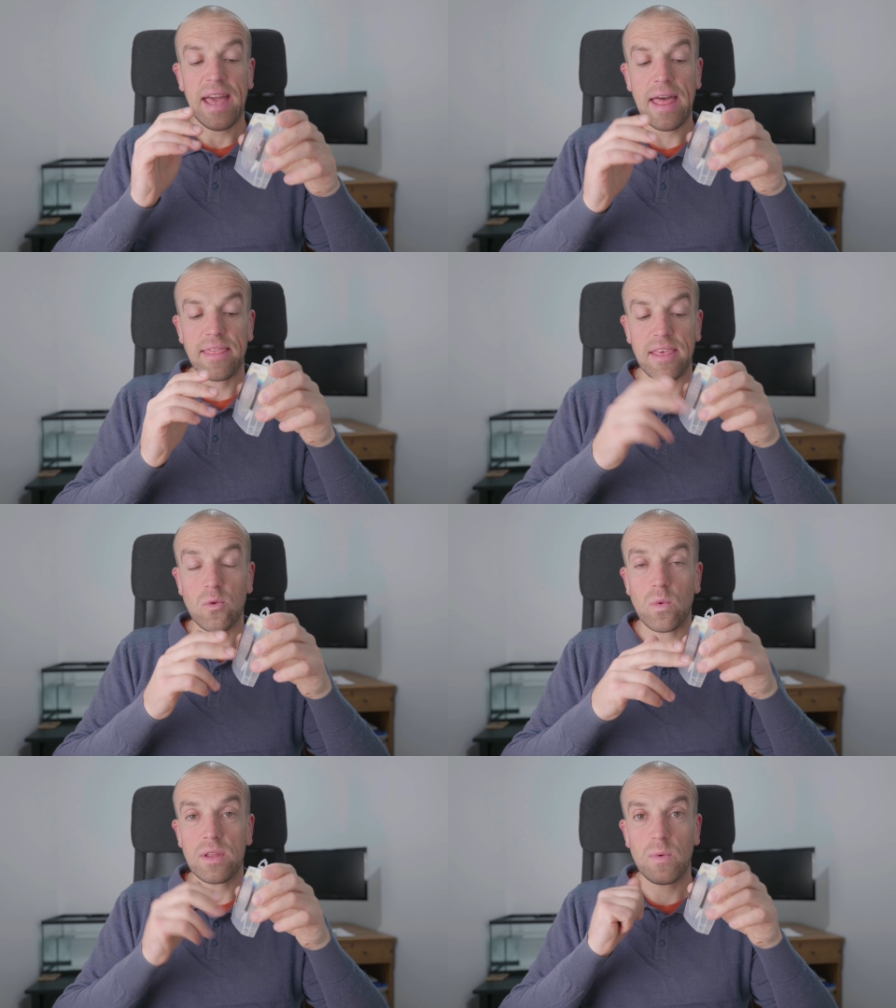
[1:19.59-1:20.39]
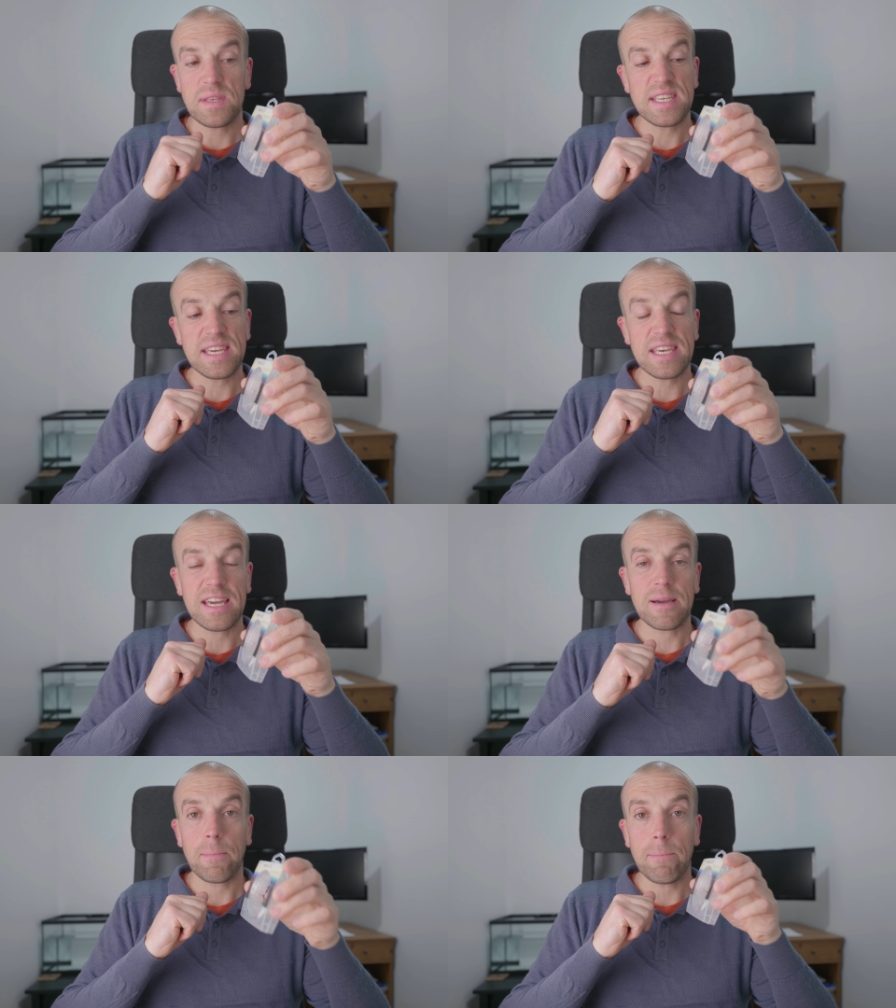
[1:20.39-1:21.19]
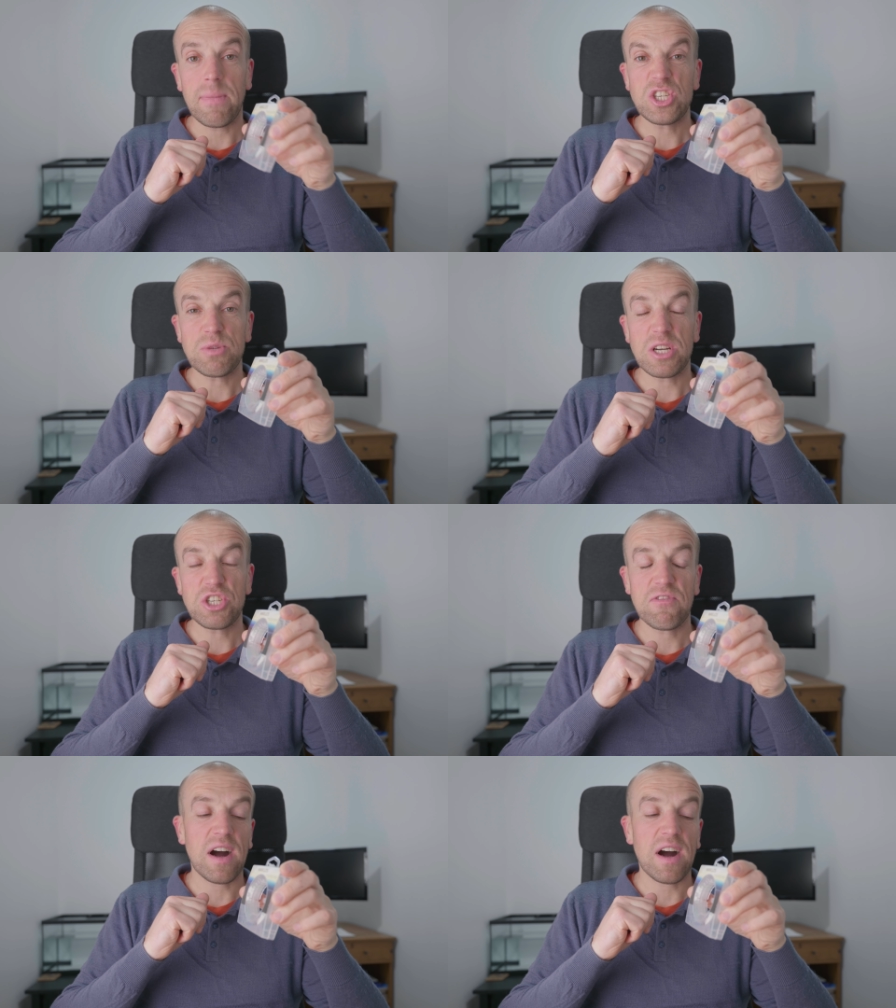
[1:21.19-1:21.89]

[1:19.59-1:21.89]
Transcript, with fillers: and this one was sinking much much